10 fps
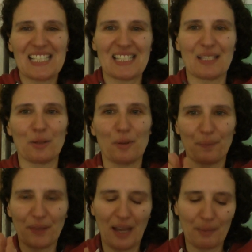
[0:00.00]
so
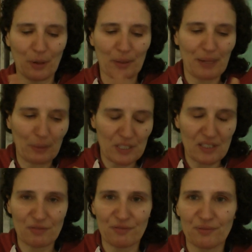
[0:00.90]
I'm going
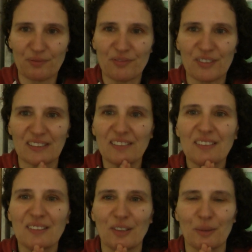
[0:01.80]
backwards to front
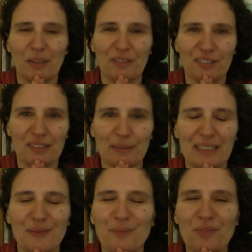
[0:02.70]
on my
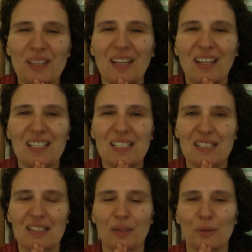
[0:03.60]
filming.
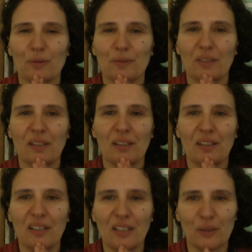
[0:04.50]
So
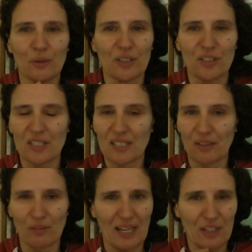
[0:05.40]
you are just
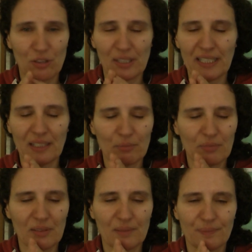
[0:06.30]
can naturally
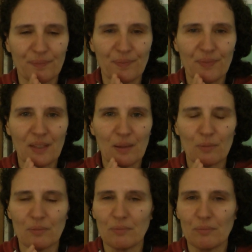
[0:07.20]

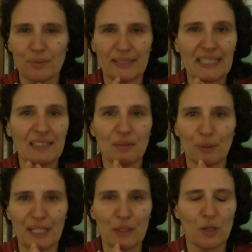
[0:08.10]
breathe the
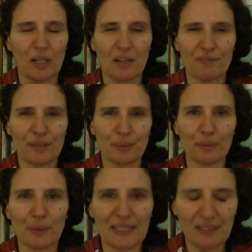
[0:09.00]
way you are
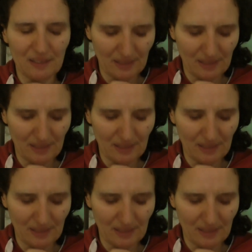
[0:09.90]
comfortable with.